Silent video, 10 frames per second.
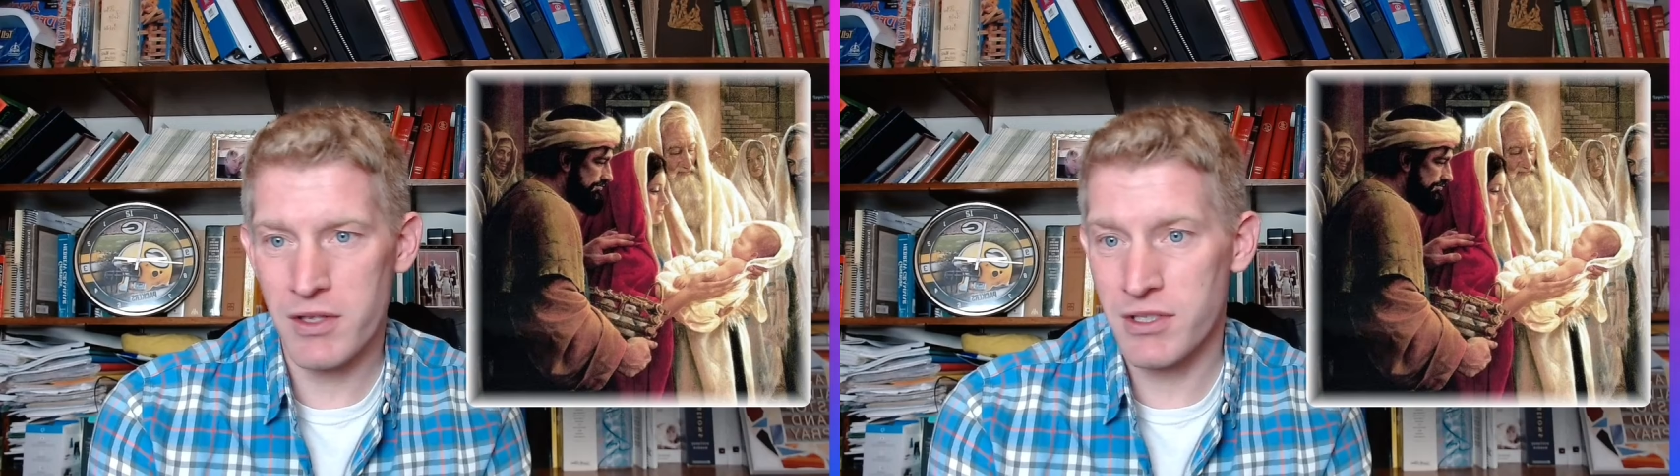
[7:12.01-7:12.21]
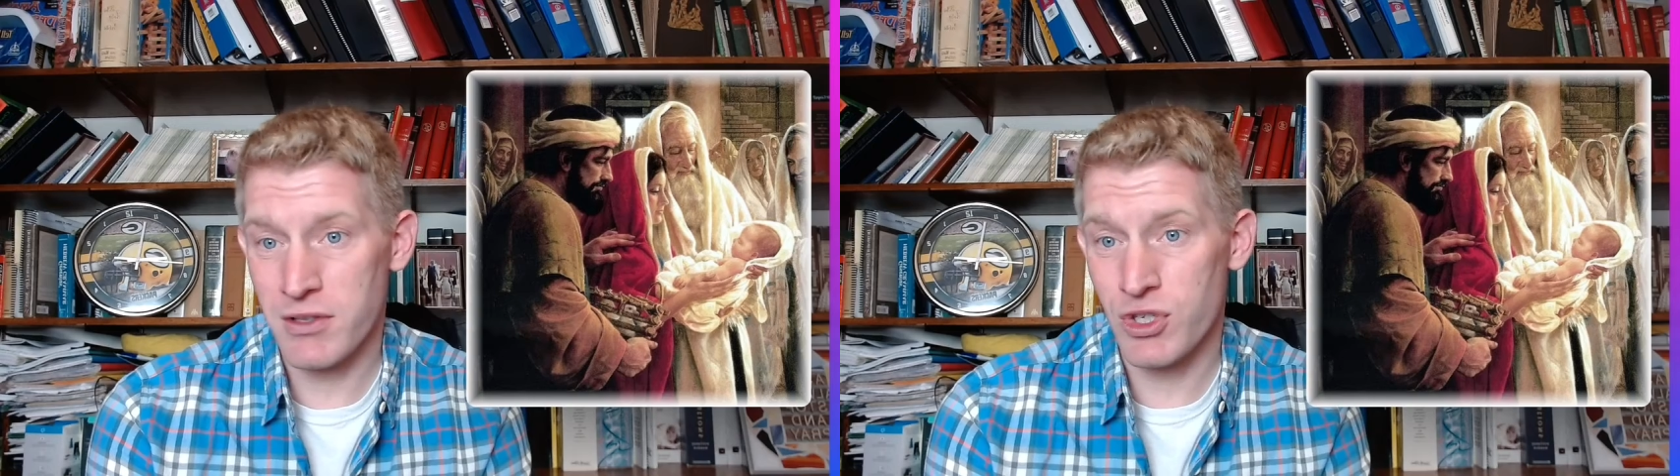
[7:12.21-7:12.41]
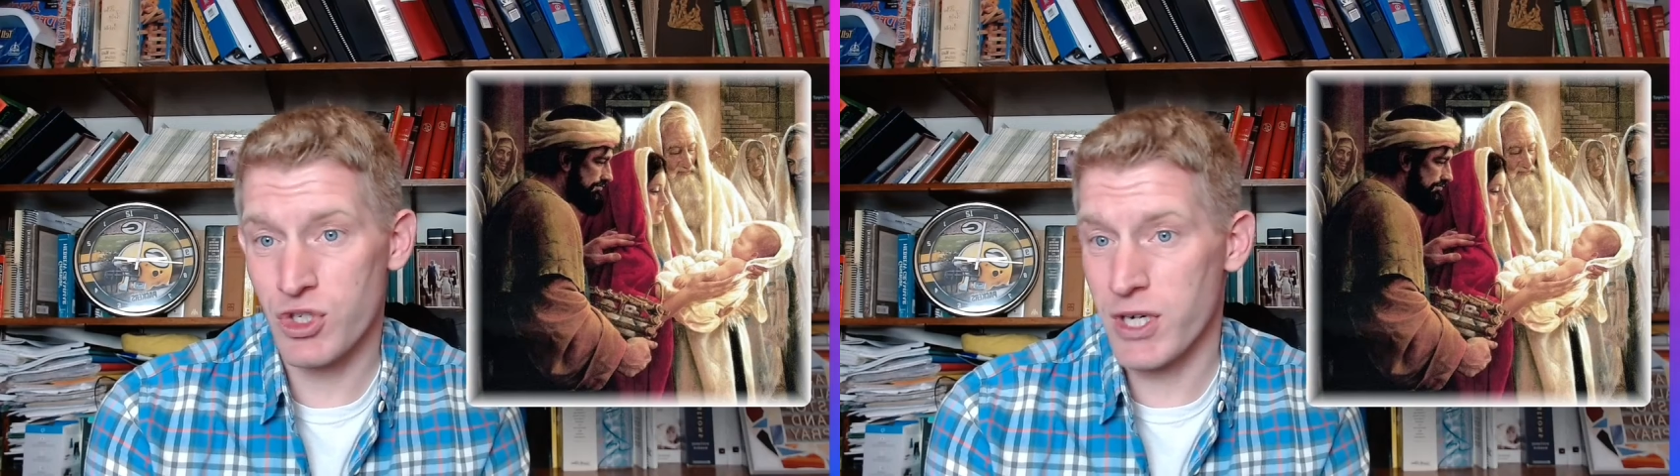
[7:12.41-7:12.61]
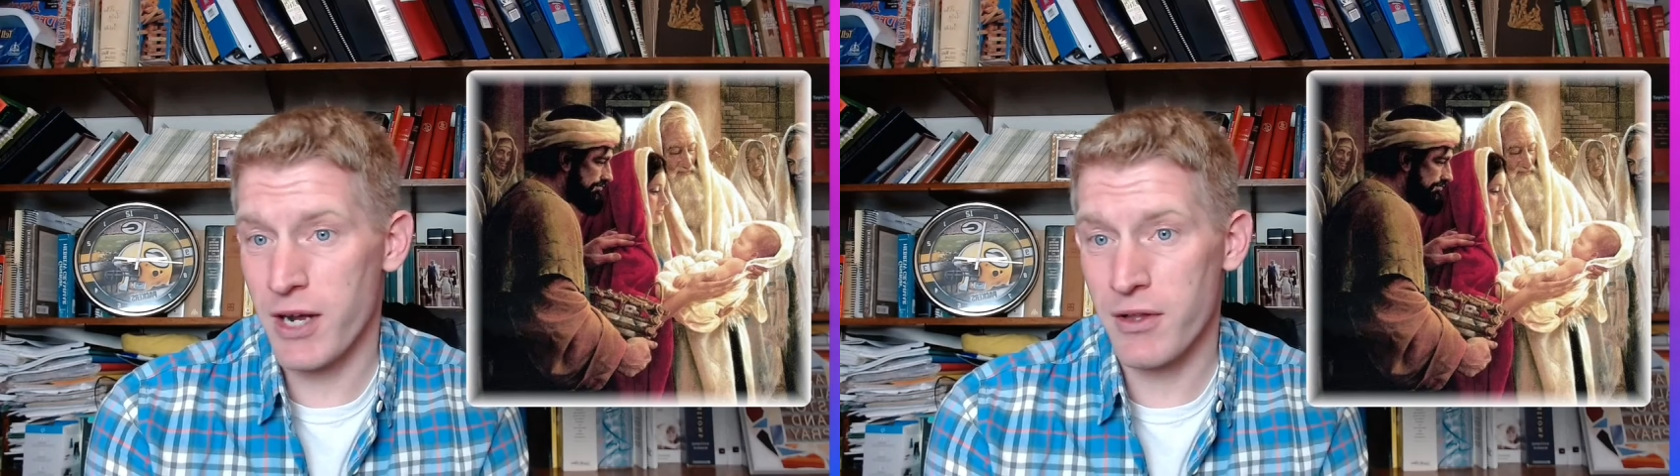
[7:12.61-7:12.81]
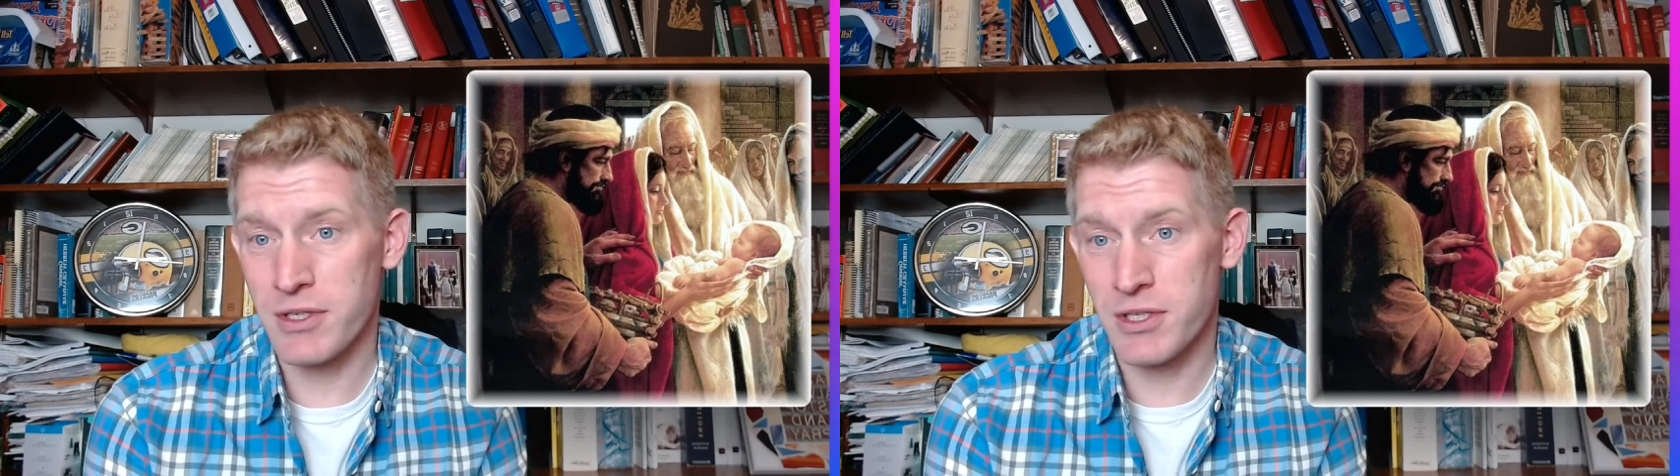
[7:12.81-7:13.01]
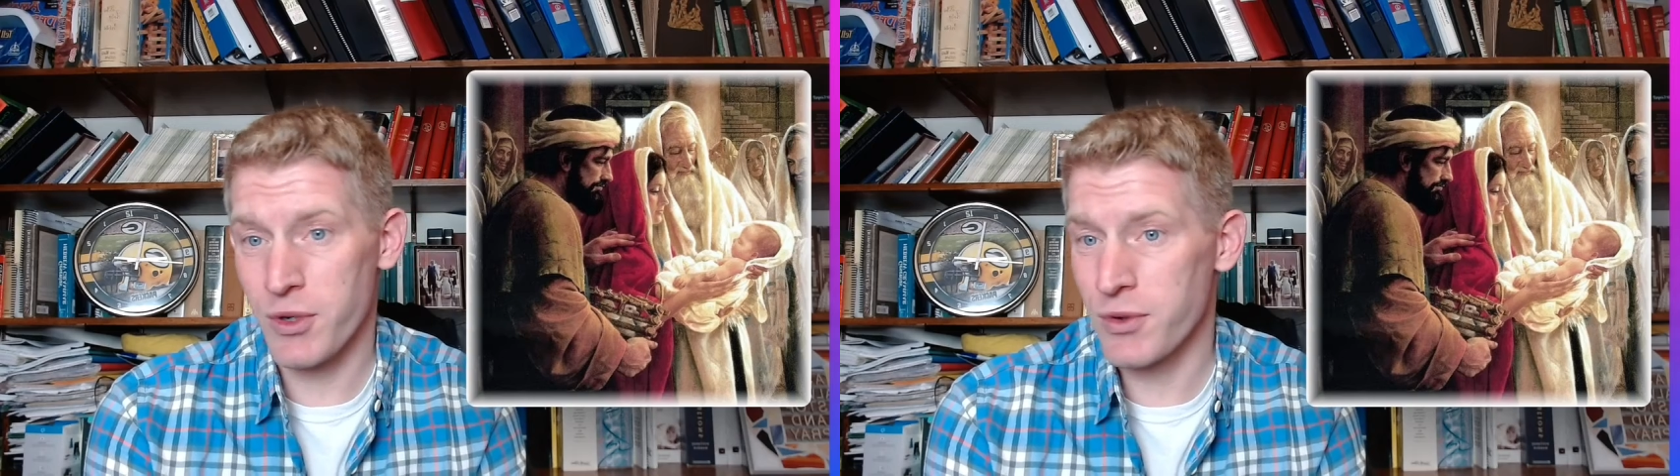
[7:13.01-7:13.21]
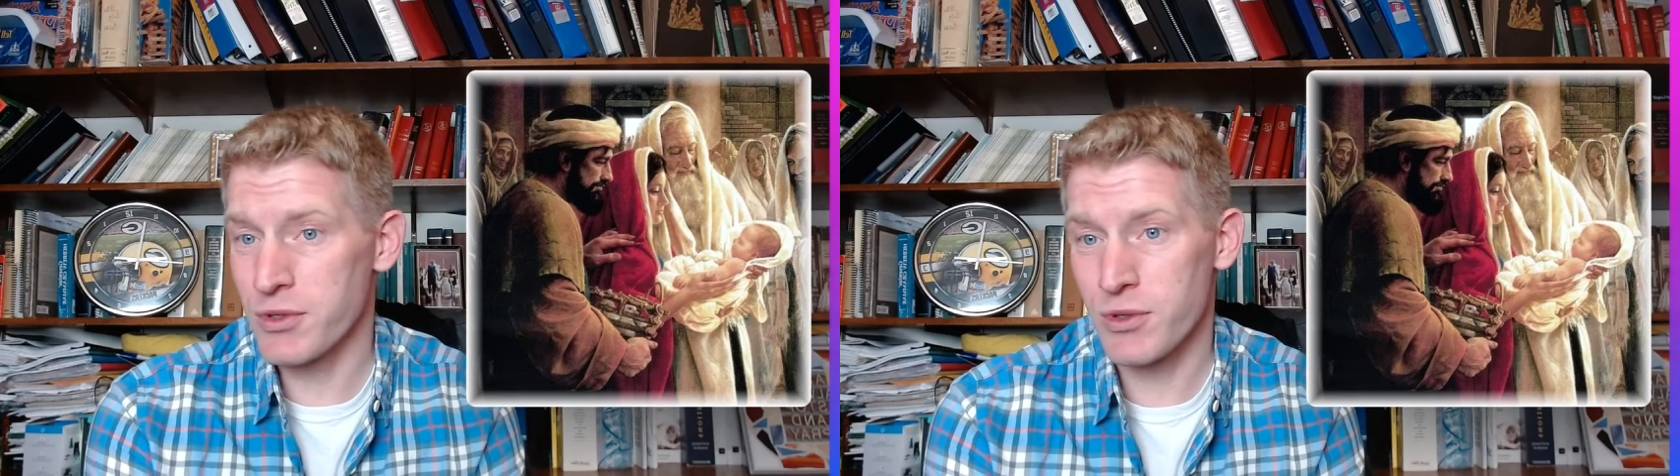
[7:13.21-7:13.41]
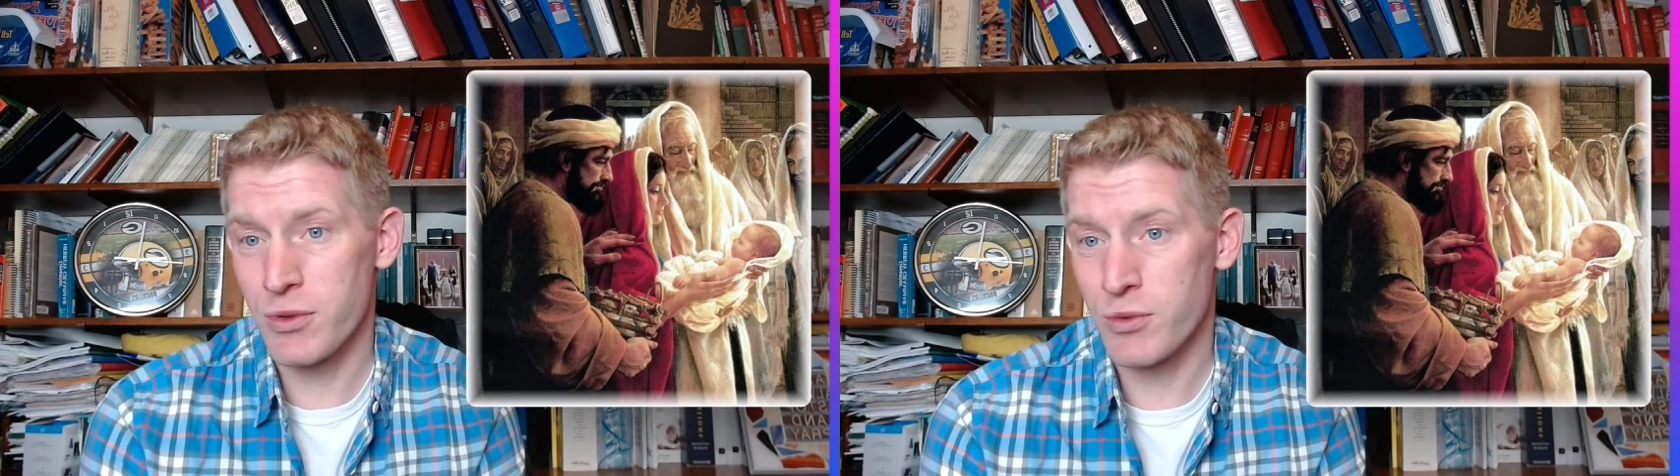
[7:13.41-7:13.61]
this child is going
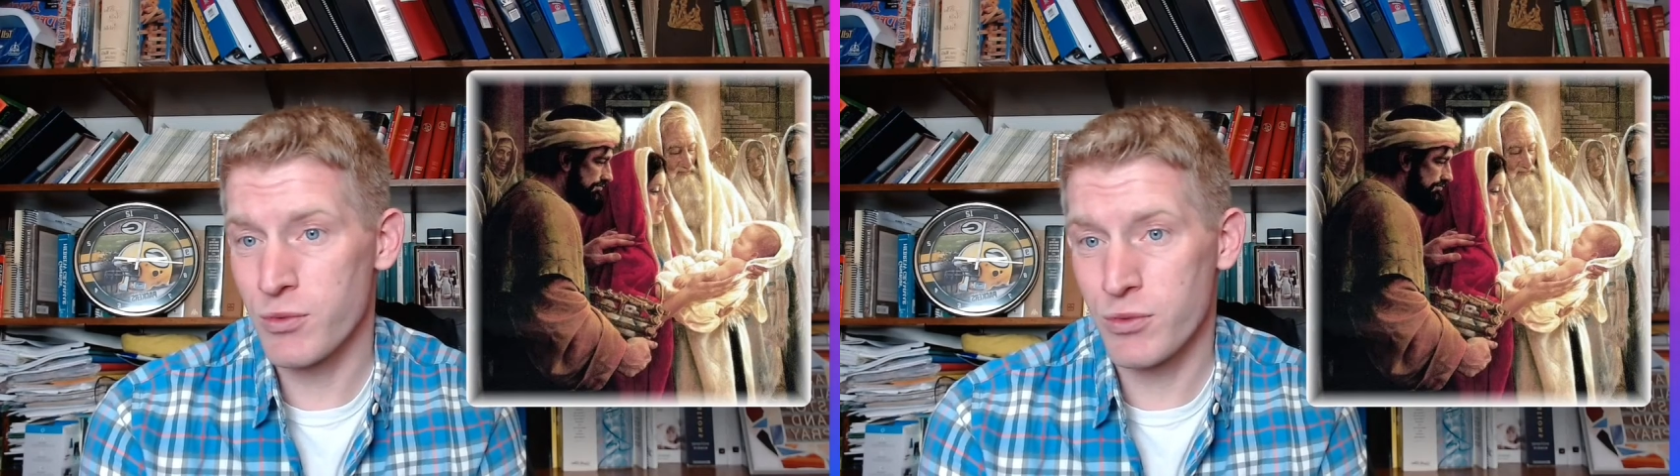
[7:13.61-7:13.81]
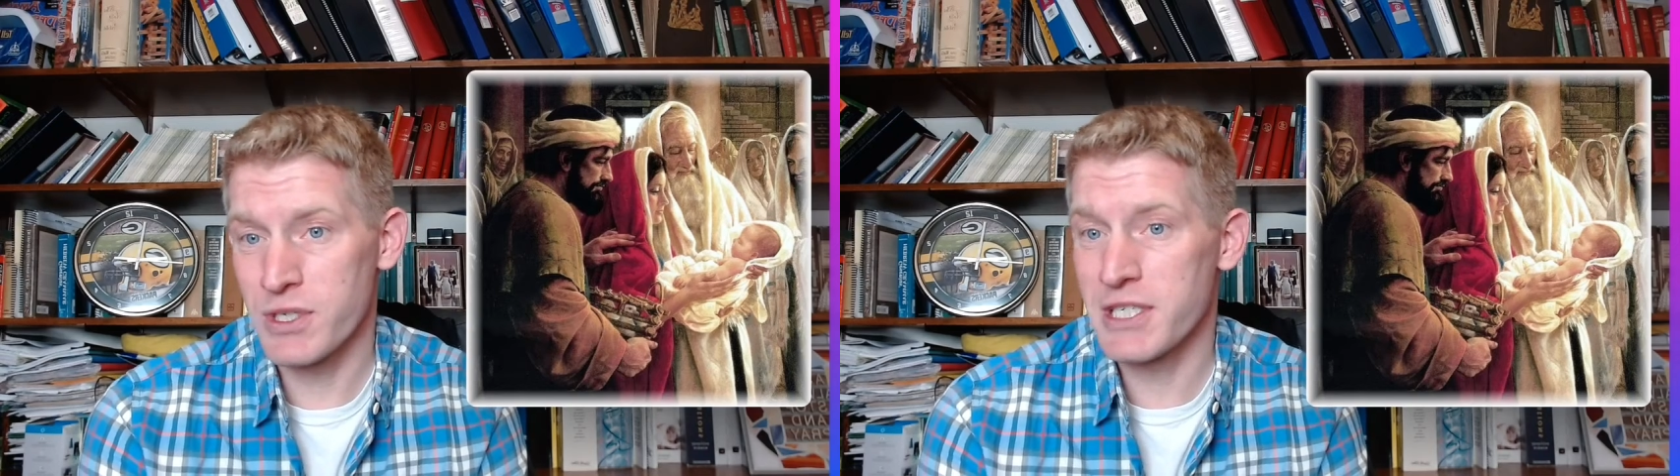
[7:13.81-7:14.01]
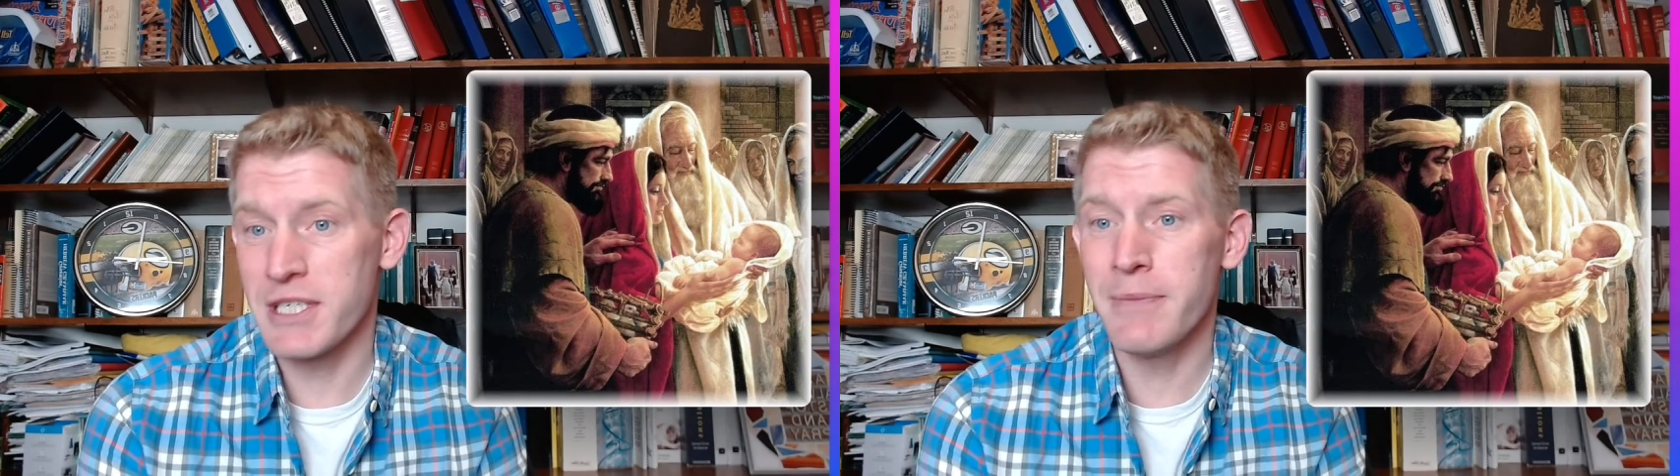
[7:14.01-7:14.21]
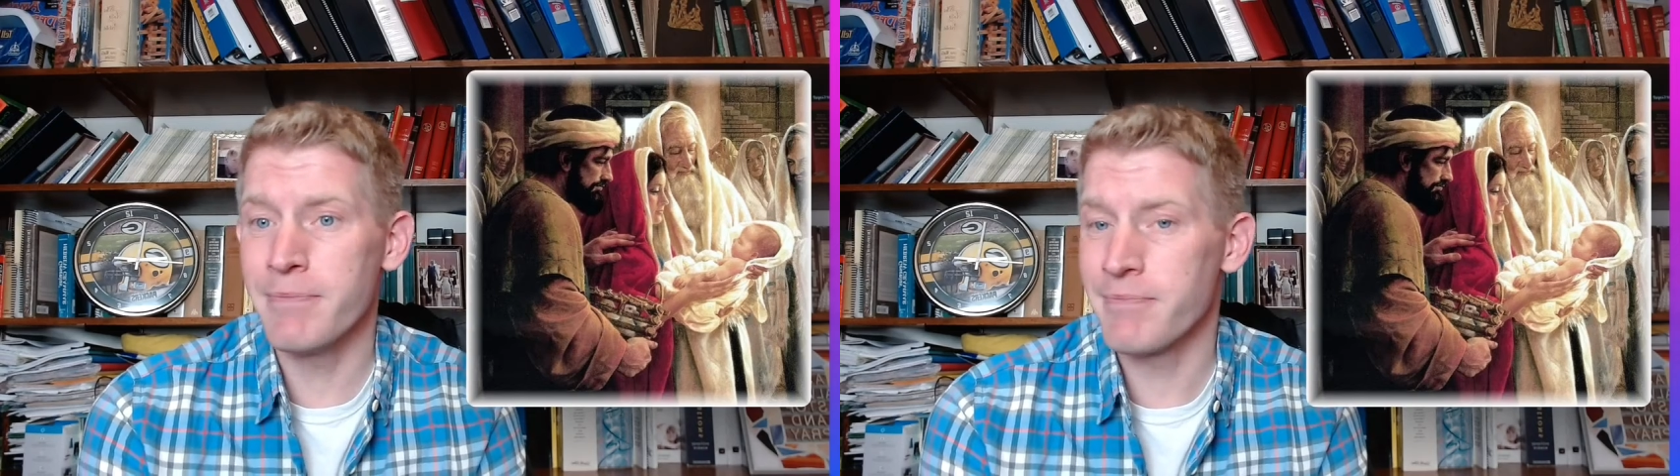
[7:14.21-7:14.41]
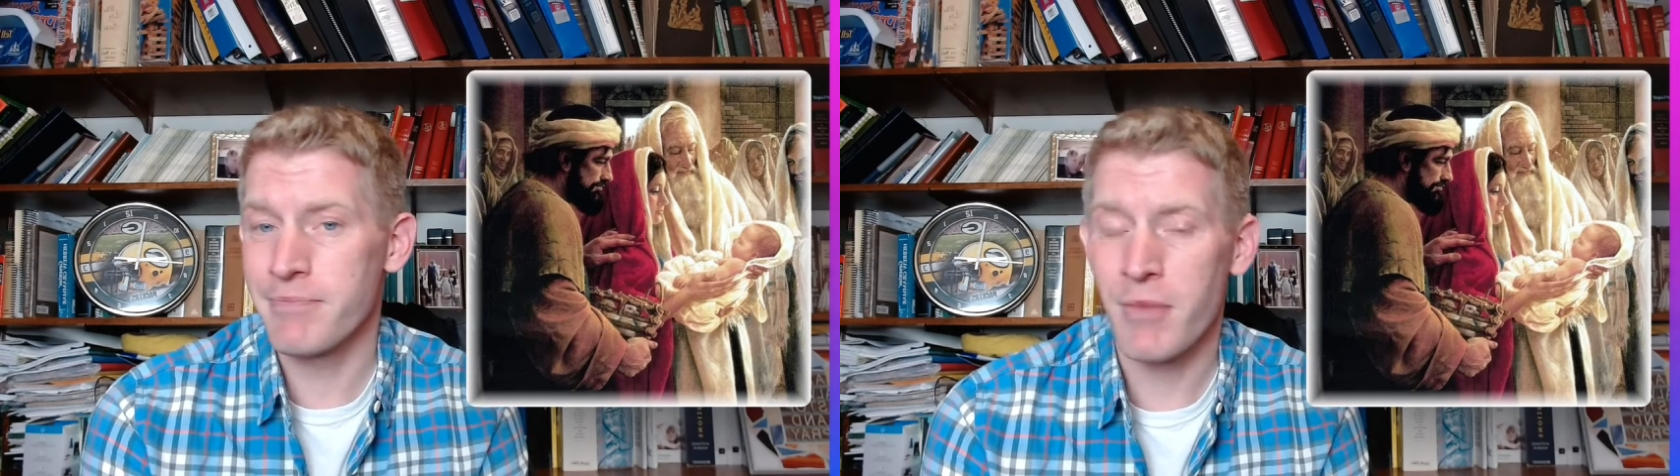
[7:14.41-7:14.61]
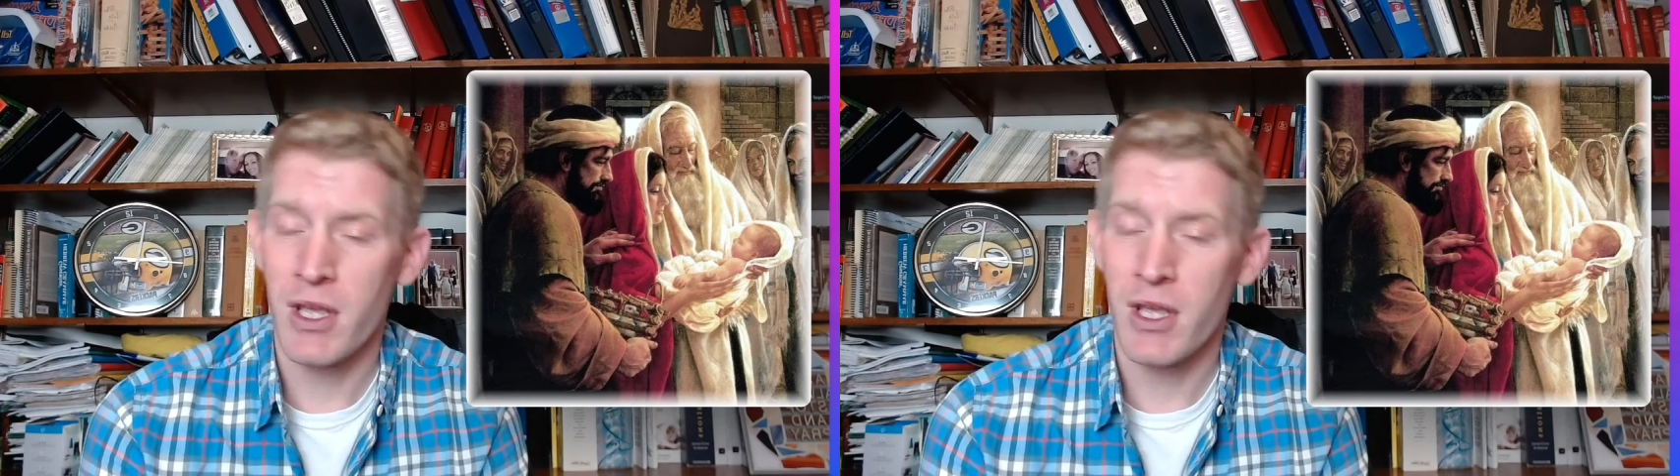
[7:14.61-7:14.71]
to redeem